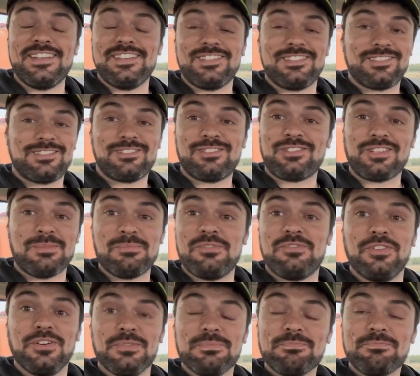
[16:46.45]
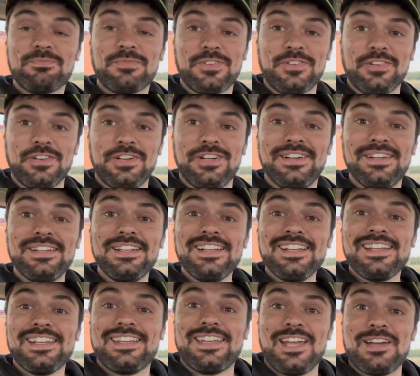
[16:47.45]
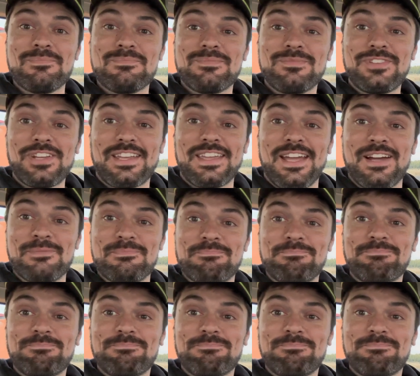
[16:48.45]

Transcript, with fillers: It's just going to be fun. So, yeah, check it out.